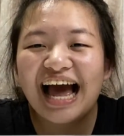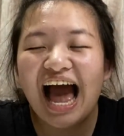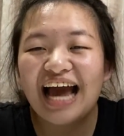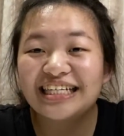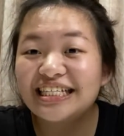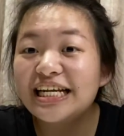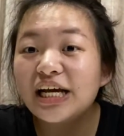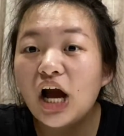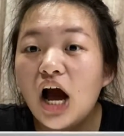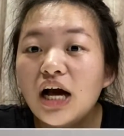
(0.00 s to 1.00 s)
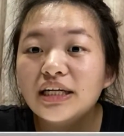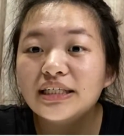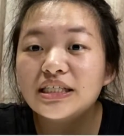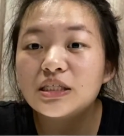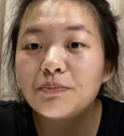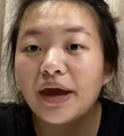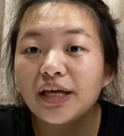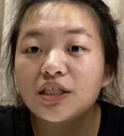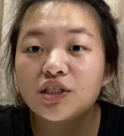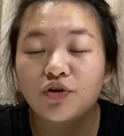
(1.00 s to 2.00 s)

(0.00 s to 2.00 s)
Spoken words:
I actually got this space